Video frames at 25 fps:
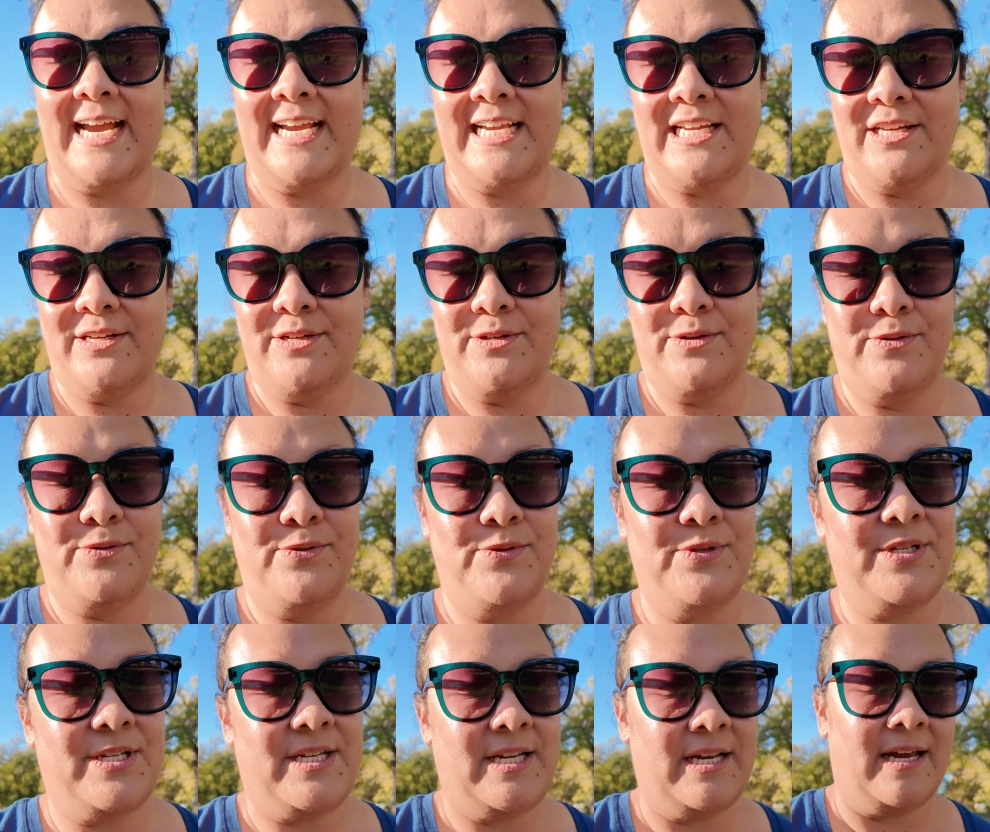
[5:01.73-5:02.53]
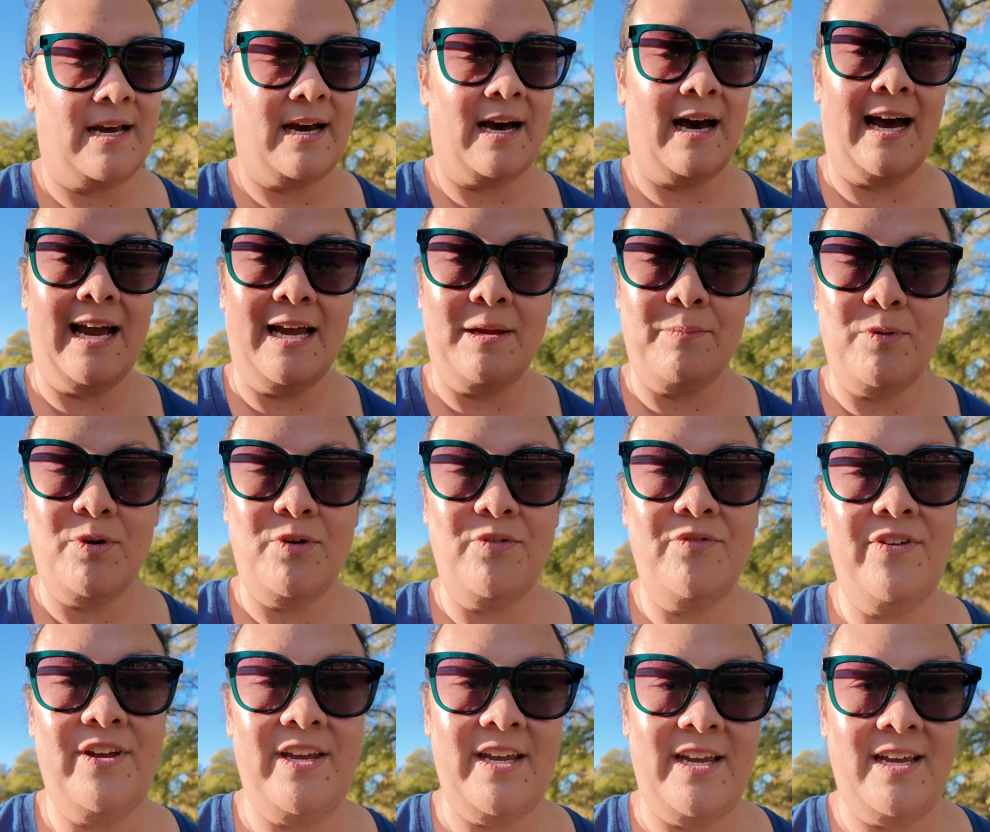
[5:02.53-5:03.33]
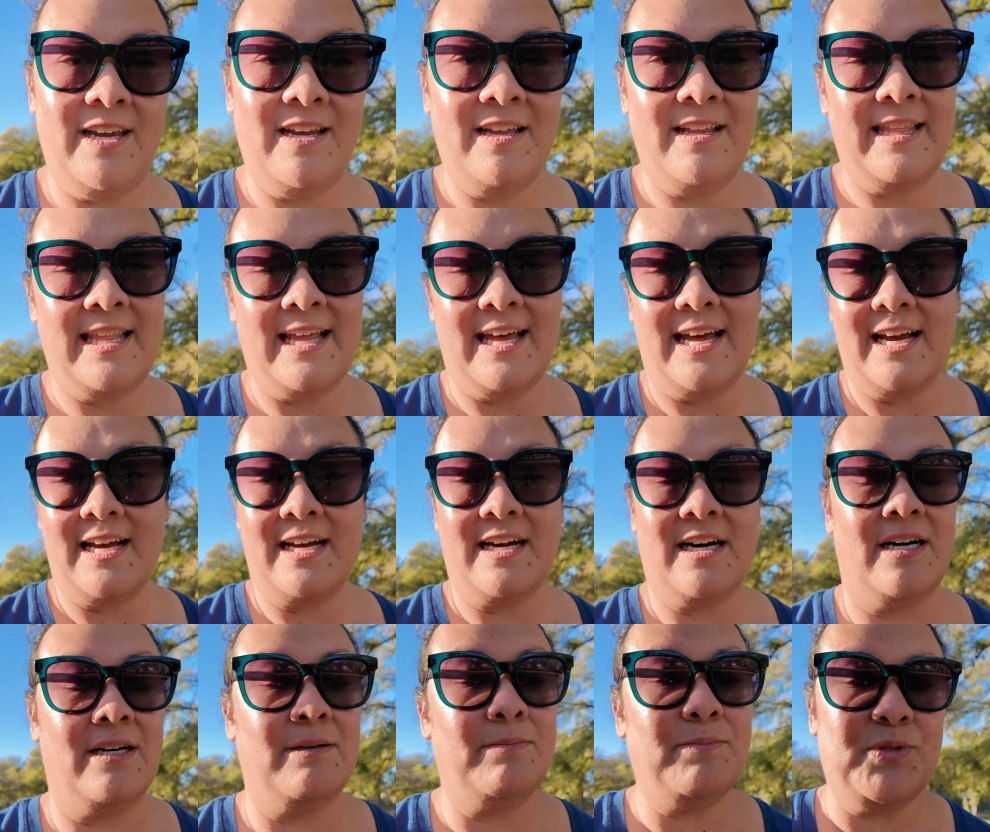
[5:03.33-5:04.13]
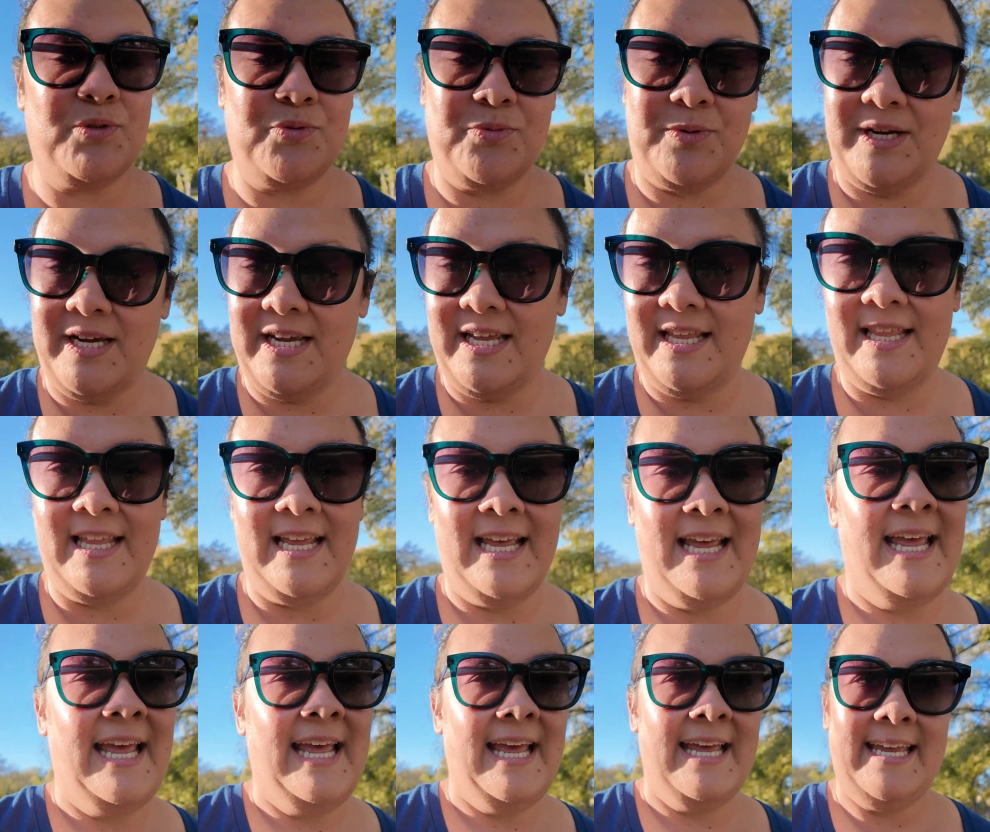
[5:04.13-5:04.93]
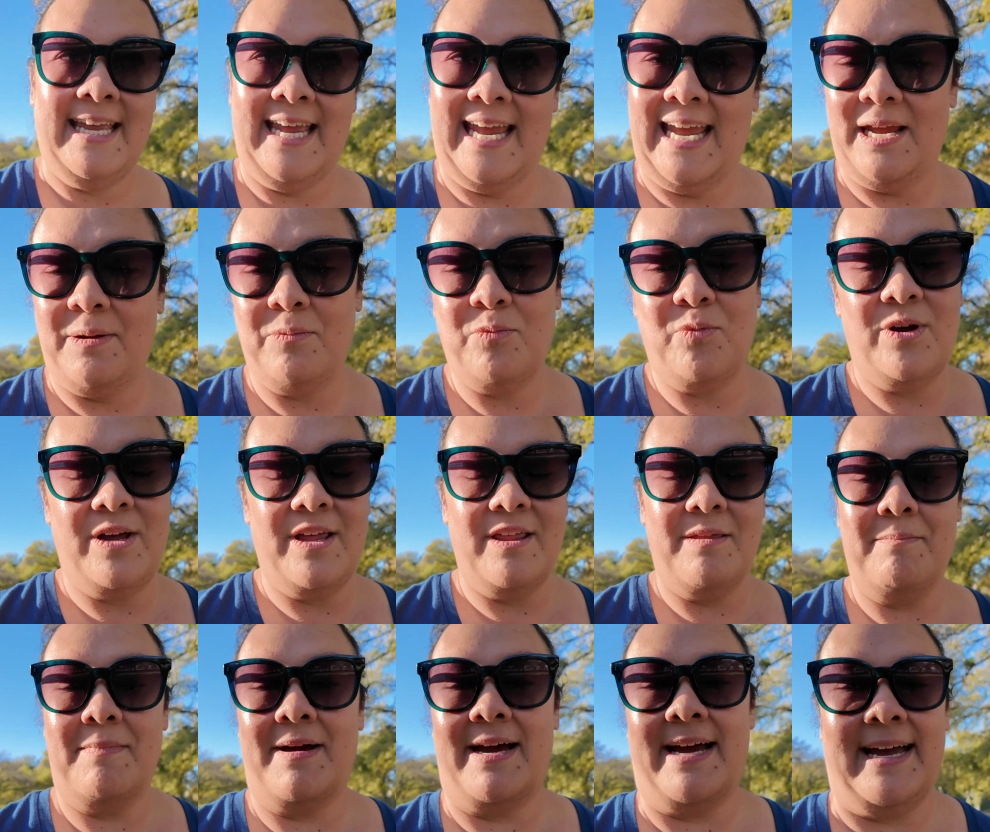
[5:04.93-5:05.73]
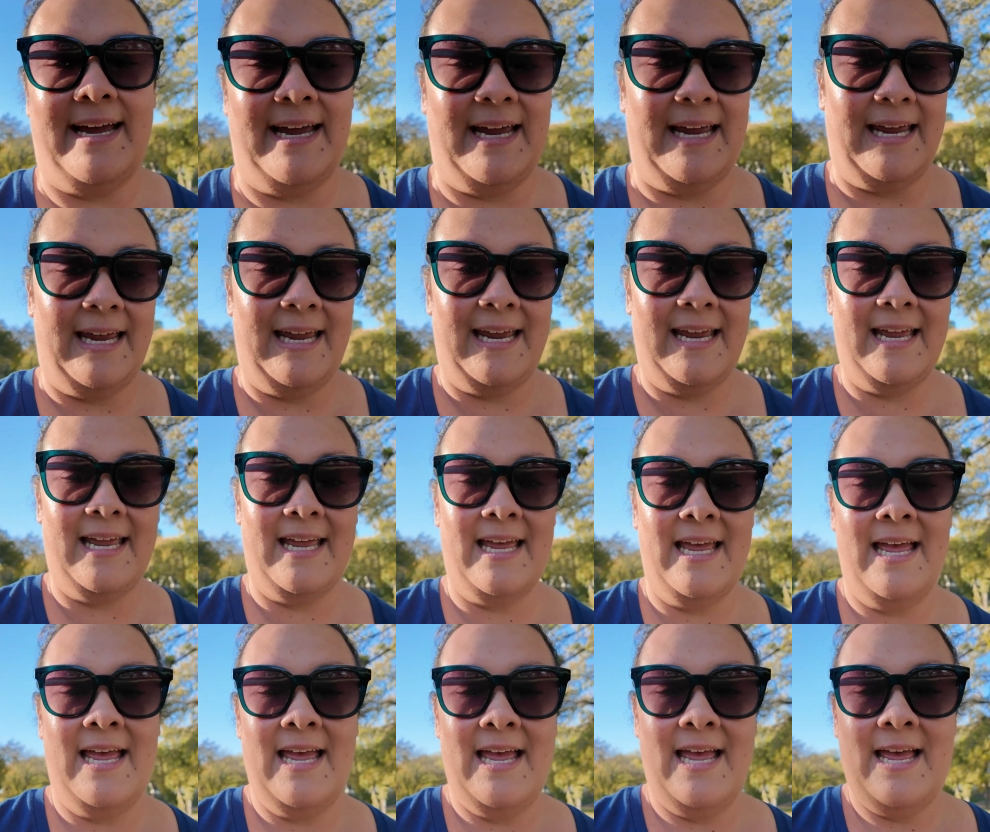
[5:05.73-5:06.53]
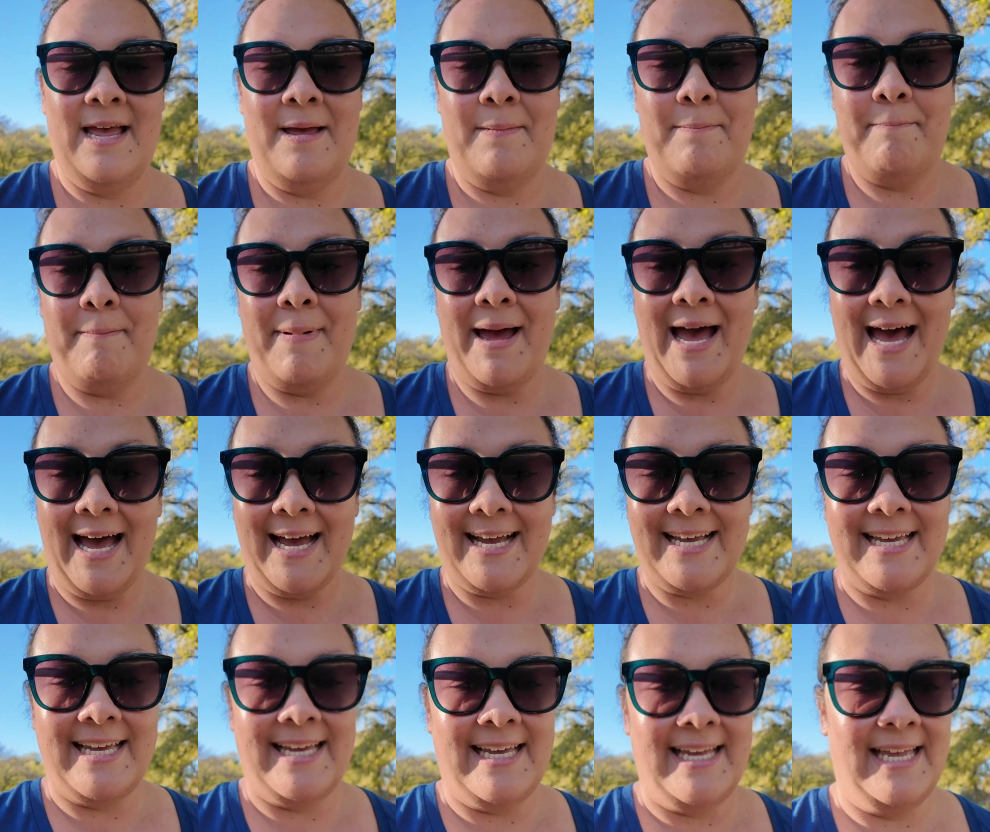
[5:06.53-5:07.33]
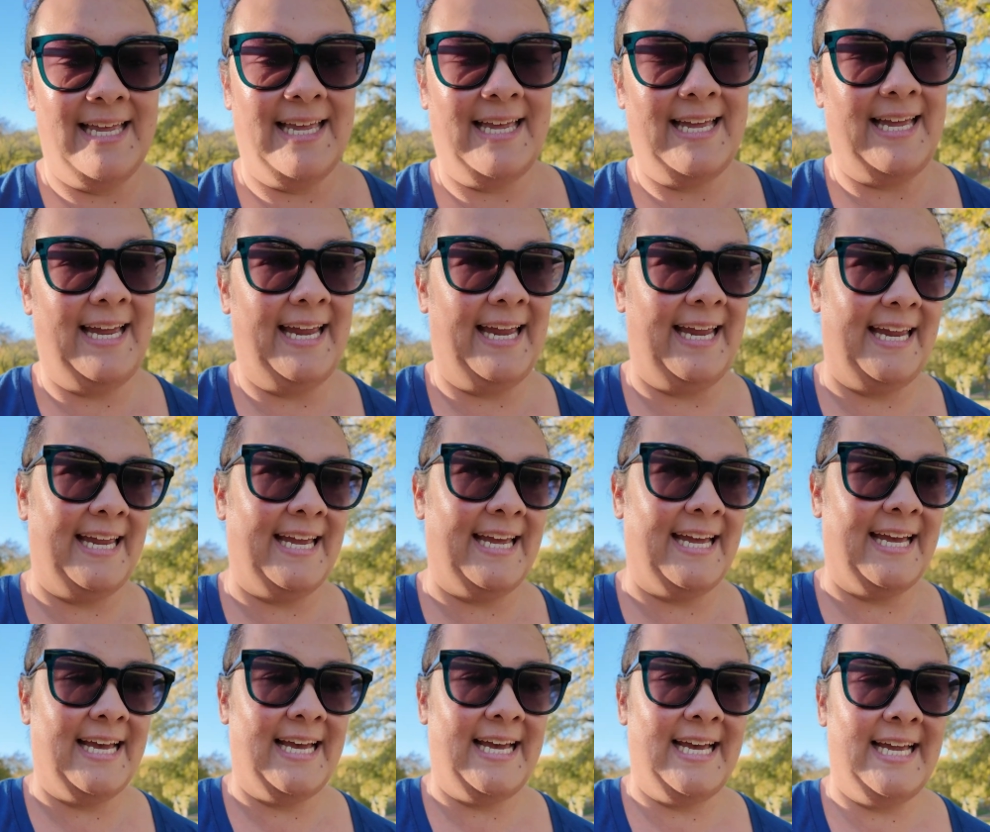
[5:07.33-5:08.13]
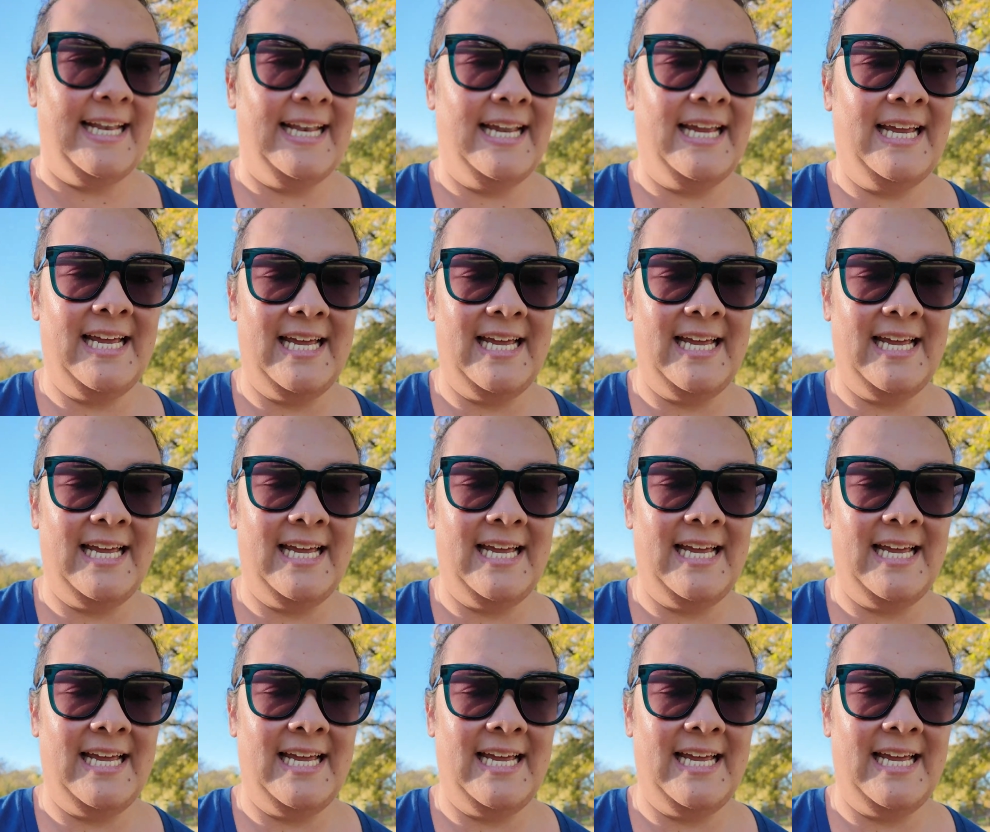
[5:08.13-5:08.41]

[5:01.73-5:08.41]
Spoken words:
I use iMovie that came with my Mac, and